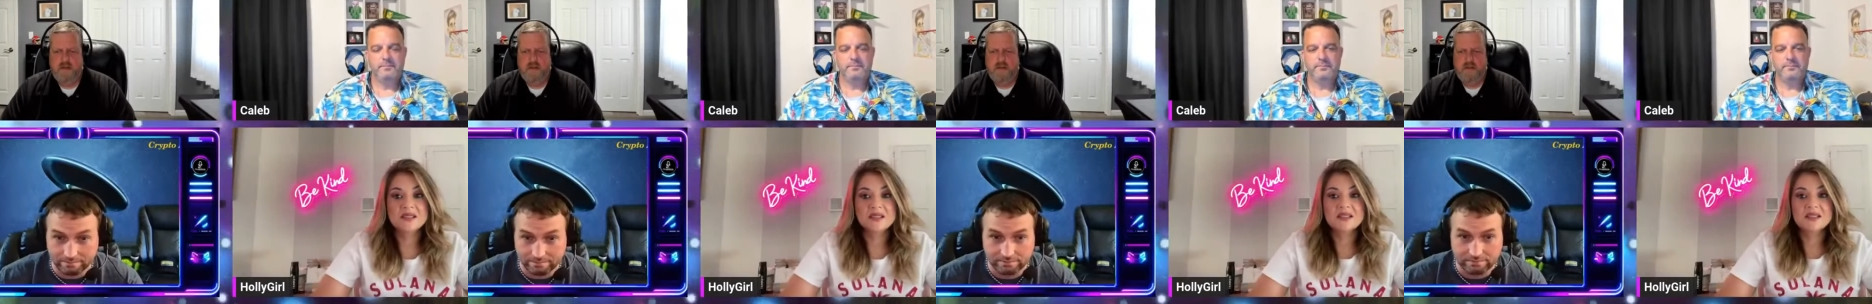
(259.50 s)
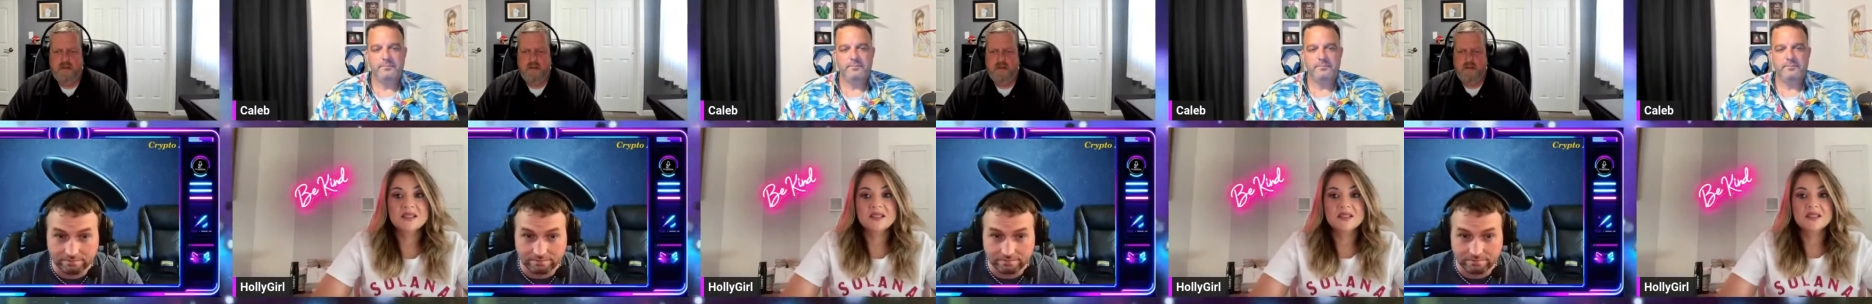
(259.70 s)

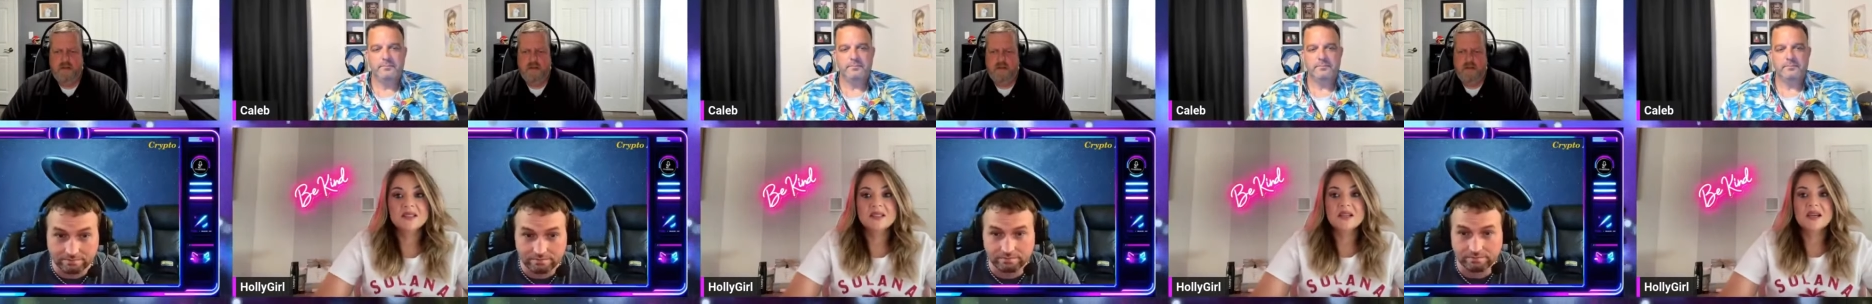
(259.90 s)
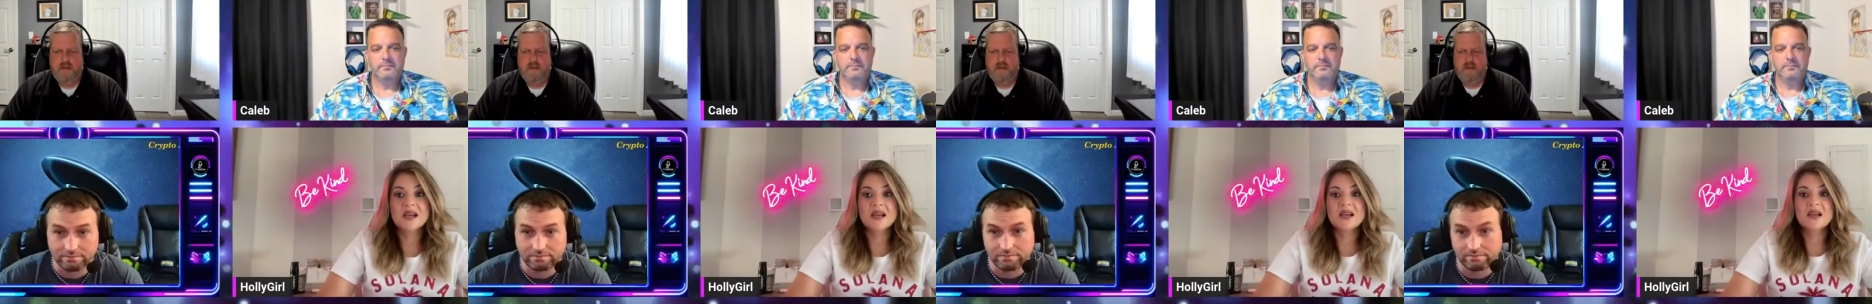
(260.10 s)

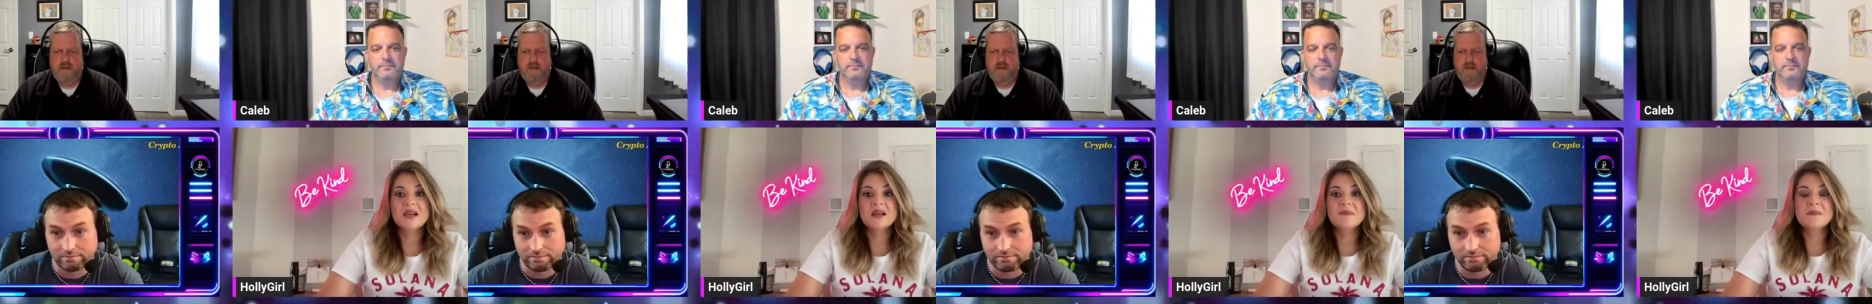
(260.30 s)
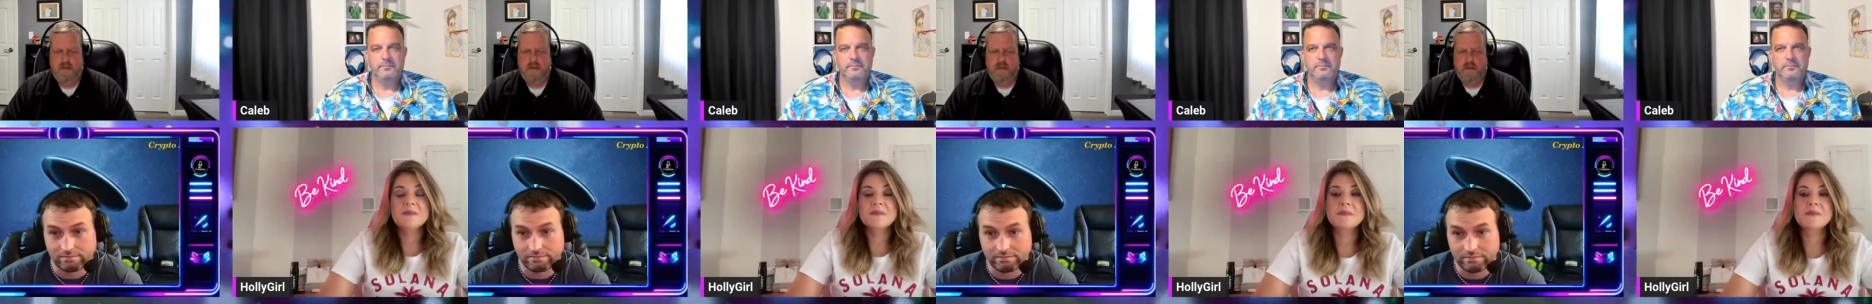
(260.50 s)

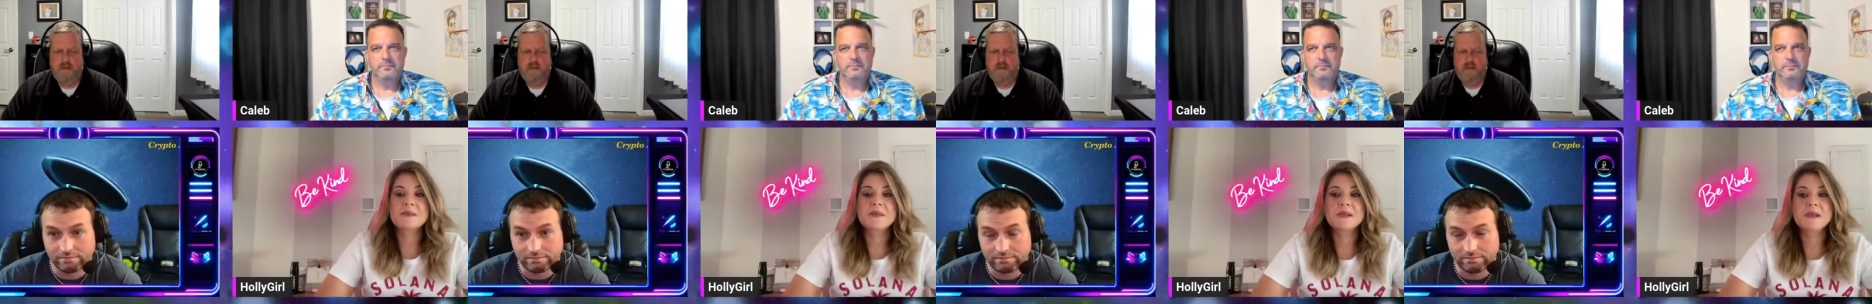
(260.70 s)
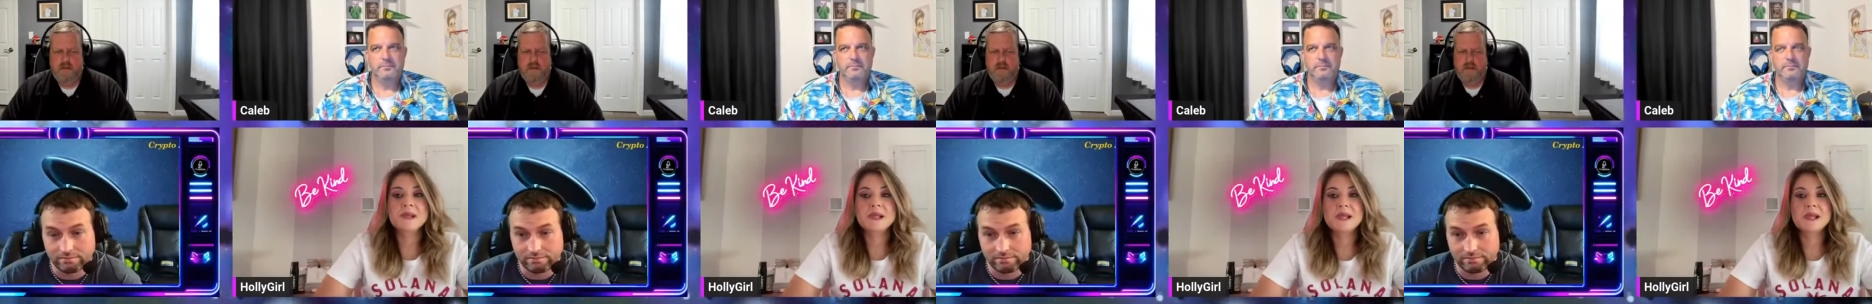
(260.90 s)

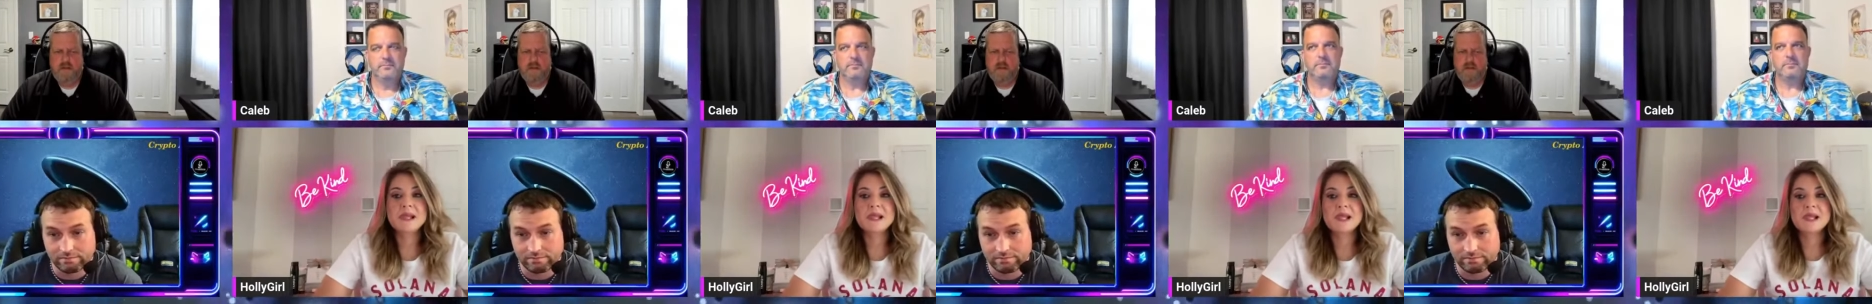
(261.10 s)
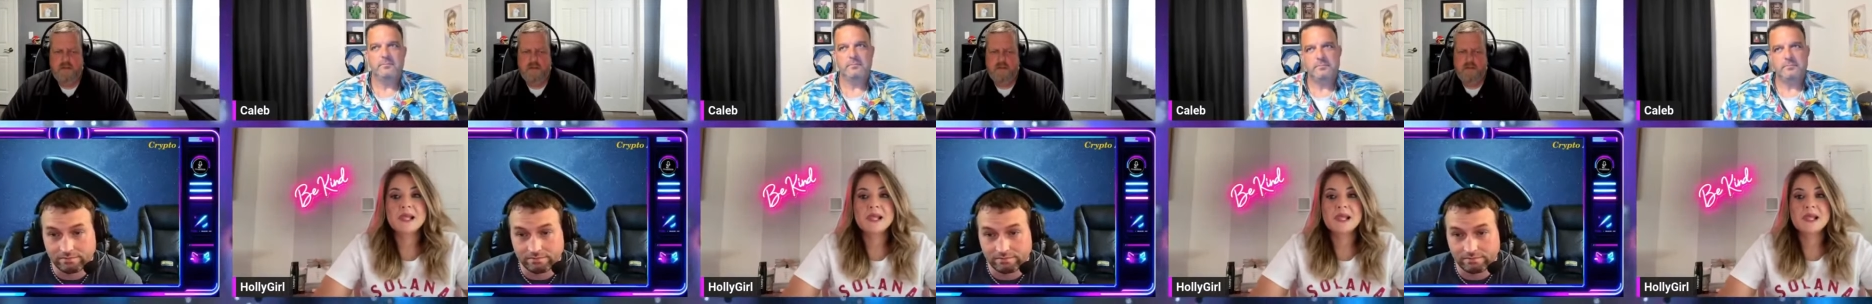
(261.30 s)
Nobody speaks.